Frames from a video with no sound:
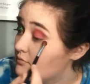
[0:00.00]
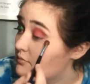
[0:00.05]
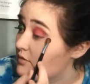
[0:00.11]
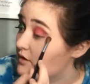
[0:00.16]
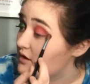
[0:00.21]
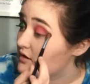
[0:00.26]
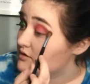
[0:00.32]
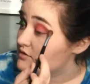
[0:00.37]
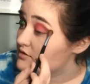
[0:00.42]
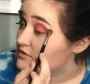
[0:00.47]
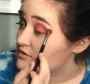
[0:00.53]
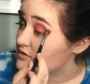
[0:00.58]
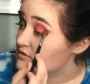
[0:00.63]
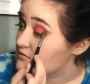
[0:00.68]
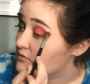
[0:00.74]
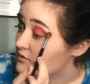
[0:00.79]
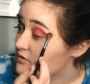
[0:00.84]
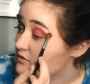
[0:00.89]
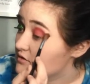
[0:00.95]
But it's
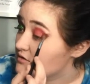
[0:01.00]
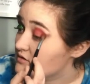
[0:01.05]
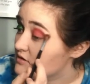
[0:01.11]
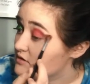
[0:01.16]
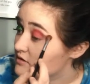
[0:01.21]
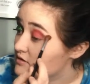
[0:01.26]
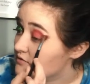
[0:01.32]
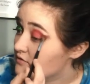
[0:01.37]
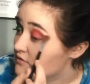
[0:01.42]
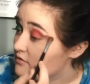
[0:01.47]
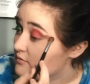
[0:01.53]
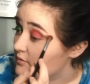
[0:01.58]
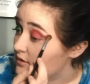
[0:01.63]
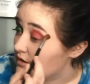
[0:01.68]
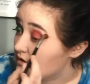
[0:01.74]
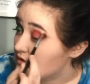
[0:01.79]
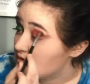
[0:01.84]
just one of those things for me.